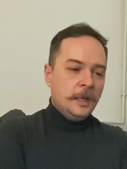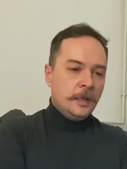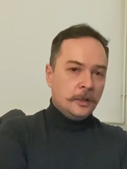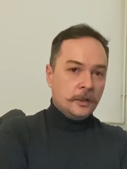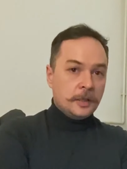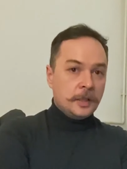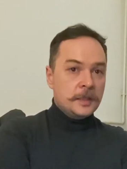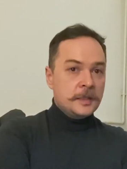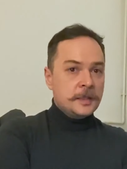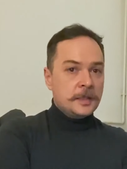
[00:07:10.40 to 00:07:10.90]

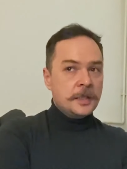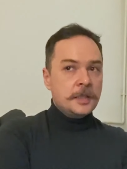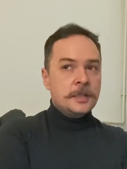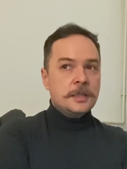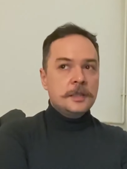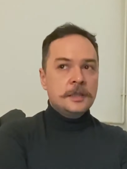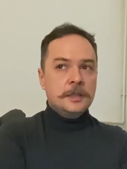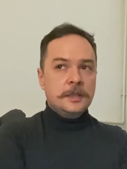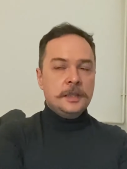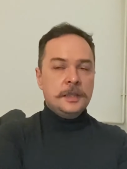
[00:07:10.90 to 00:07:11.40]

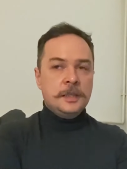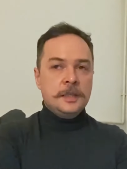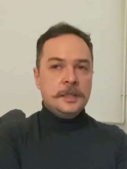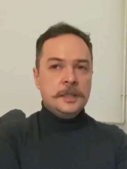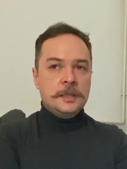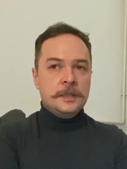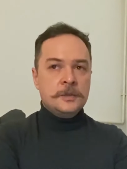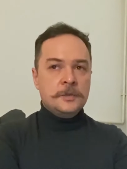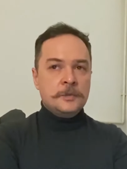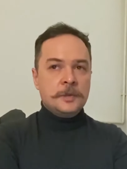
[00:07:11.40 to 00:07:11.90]
Localization
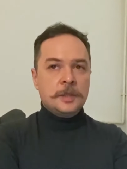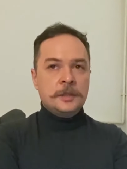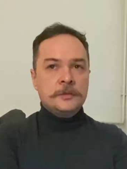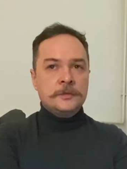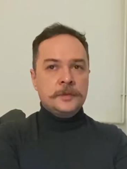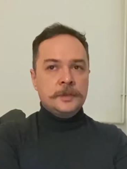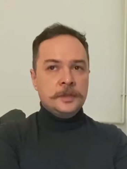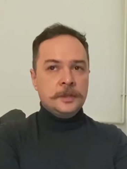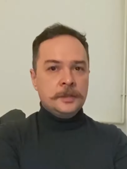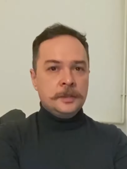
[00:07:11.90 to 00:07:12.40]
is one
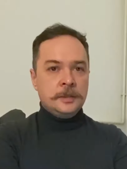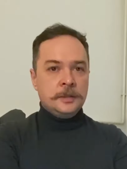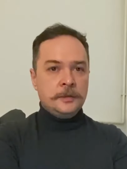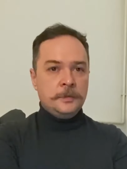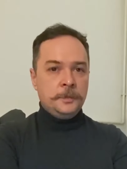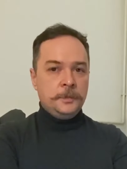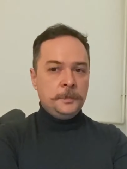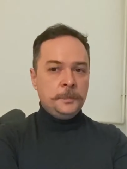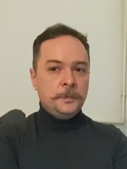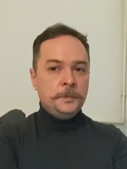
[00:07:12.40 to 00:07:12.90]
of
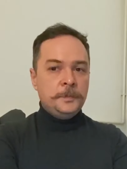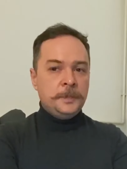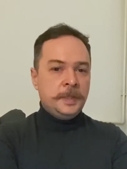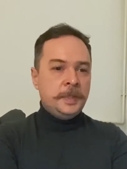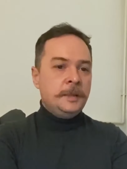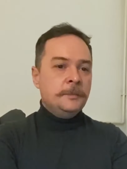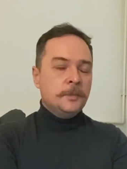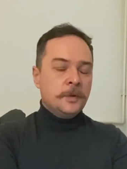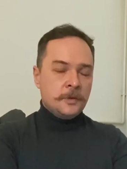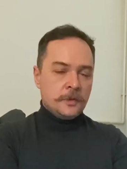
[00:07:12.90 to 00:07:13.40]

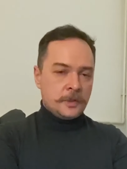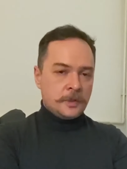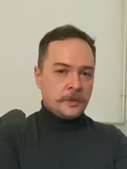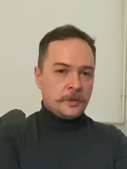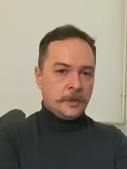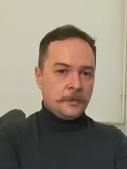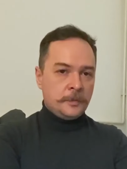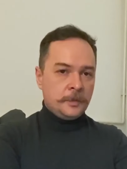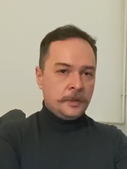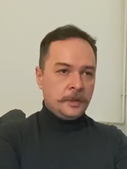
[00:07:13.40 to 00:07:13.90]
the most
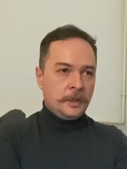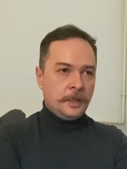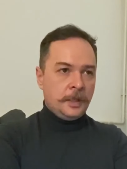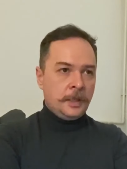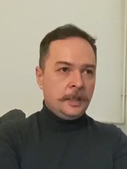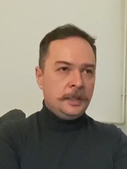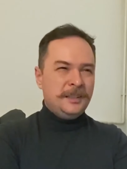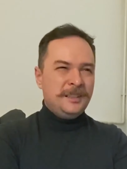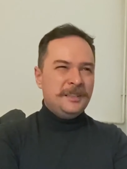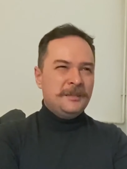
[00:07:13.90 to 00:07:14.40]
common,
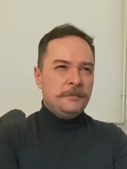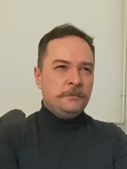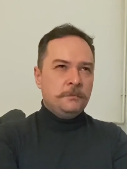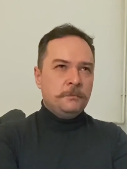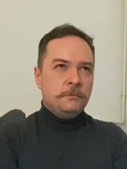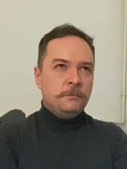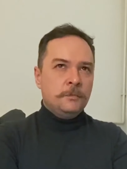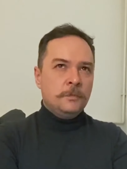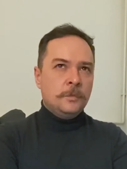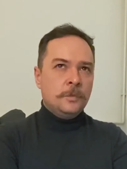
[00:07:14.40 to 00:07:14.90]
and
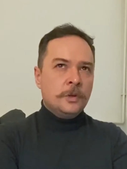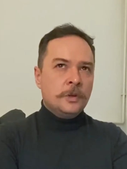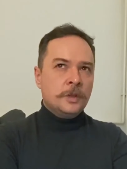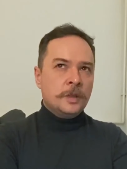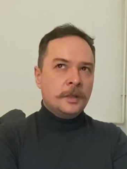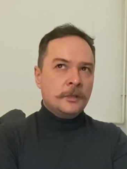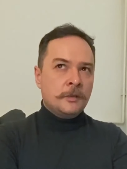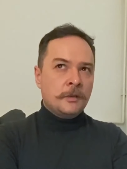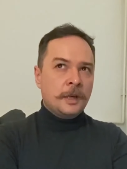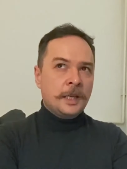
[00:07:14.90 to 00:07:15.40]
more
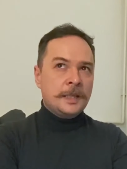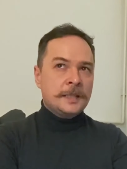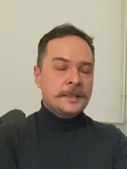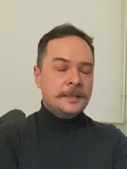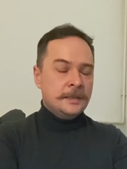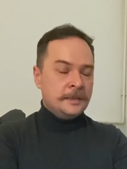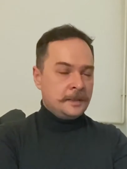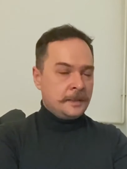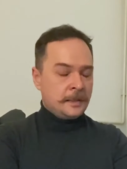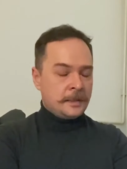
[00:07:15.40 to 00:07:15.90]
or
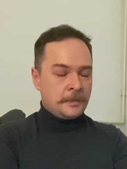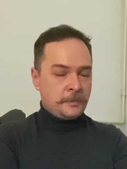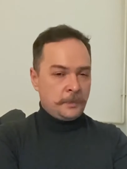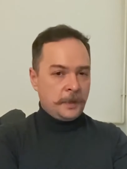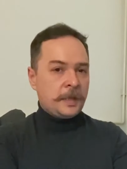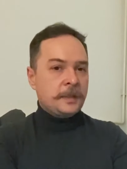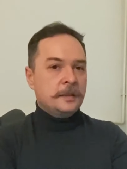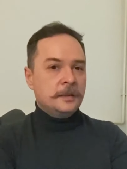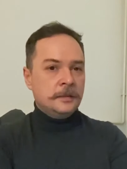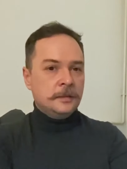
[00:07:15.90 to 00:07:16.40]
less it's
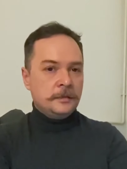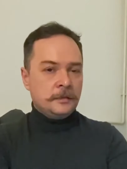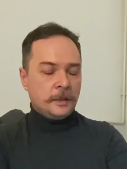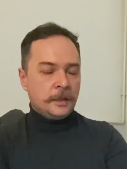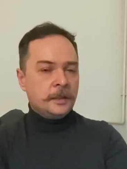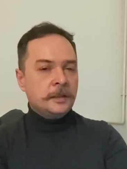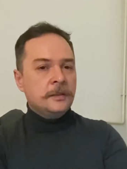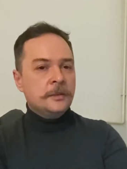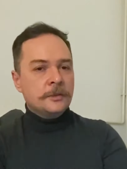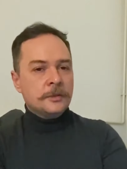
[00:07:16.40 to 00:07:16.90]
expected.
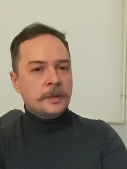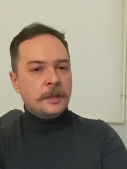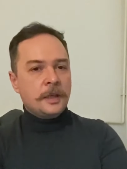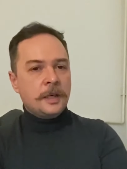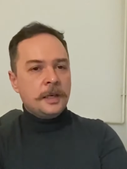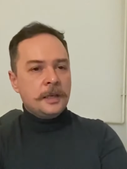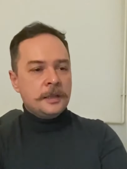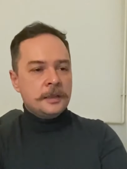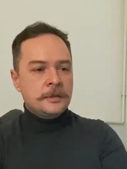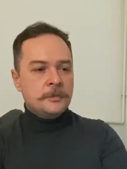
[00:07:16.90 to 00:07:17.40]
Like your
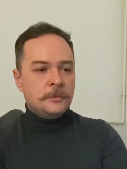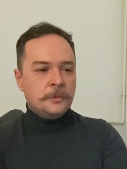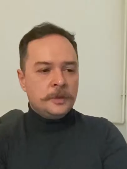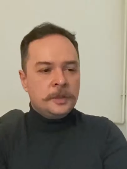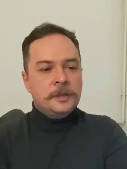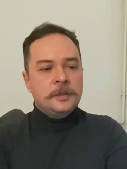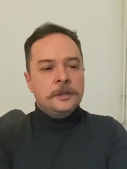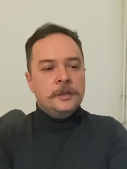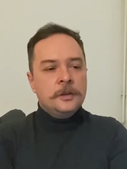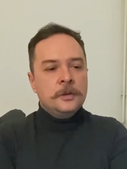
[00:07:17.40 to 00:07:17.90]
clients want
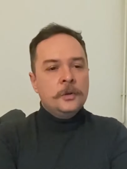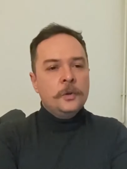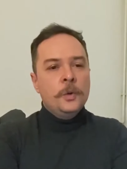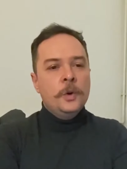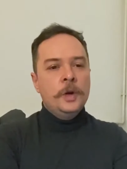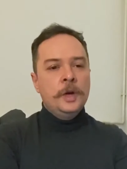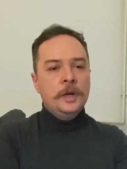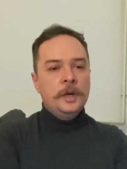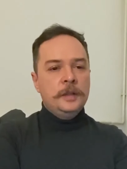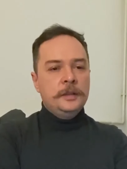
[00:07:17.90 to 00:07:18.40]
to know
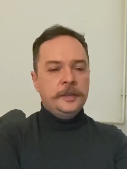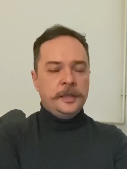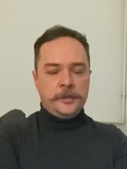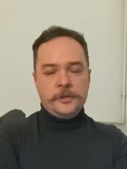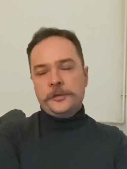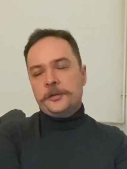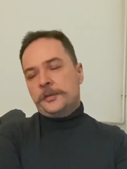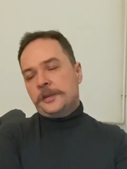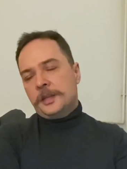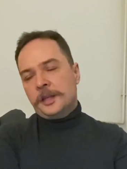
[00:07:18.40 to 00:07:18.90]
that
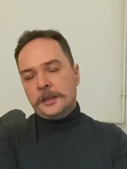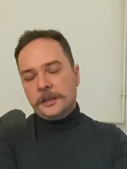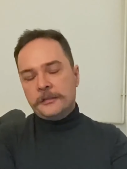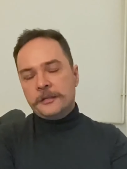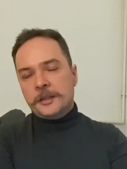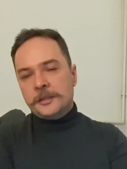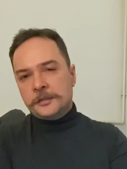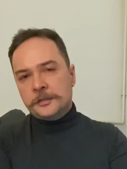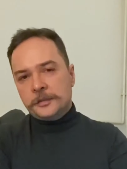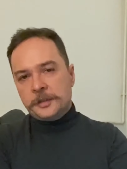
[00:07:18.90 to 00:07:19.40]
you're
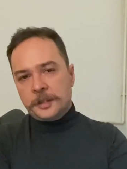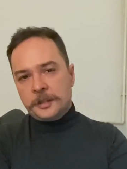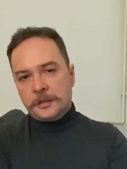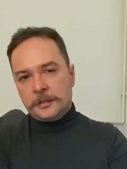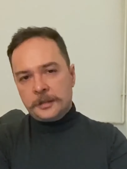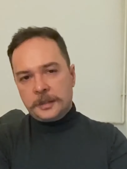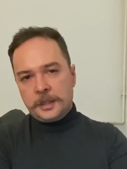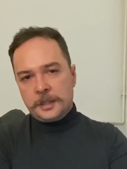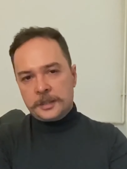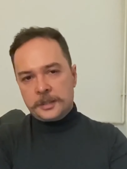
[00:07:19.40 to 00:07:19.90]
delivering to their
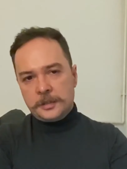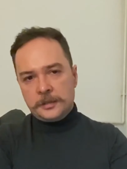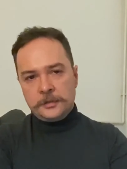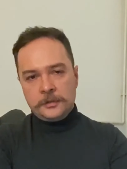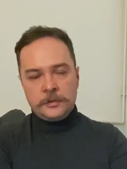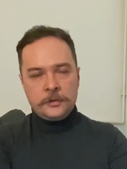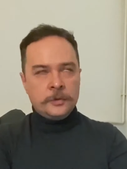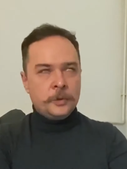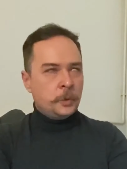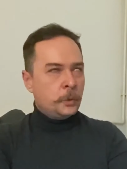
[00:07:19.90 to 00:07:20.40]
location,
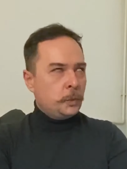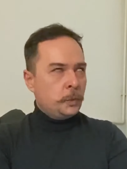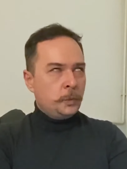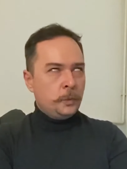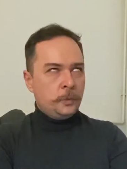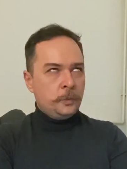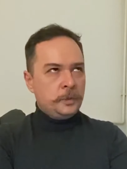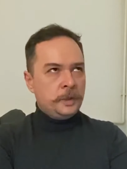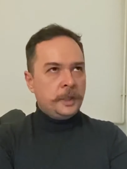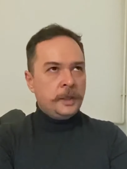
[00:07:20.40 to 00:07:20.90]
or
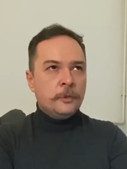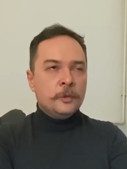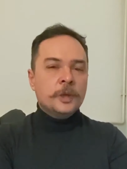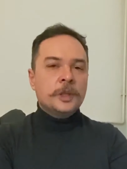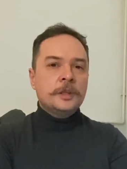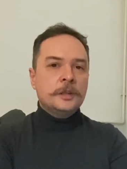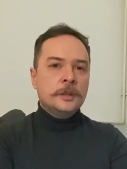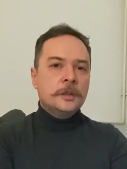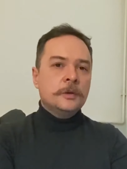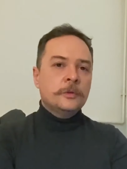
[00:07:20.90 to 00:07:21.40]
they want
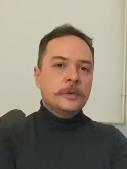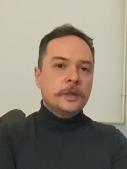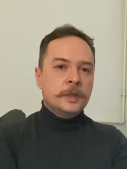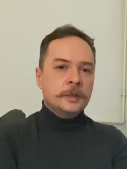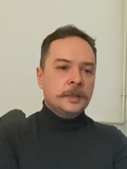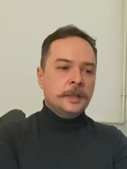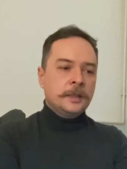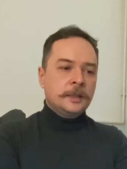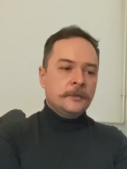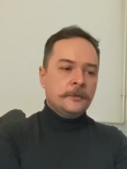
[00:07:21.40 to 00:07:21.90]
to know where
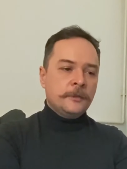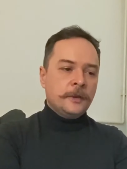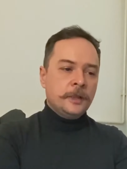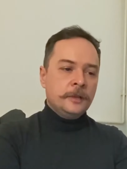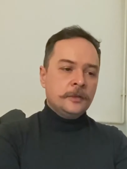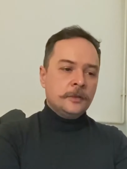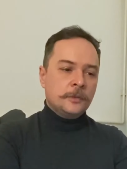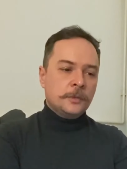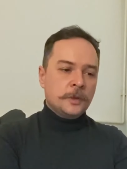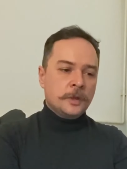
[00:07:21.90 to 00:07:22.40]
they can
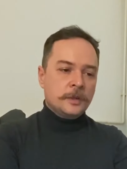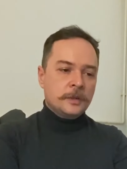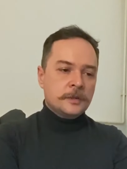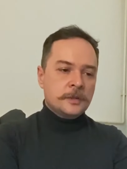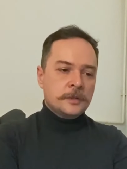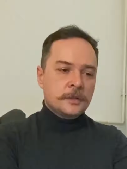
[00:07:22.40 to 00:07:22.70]
find your product.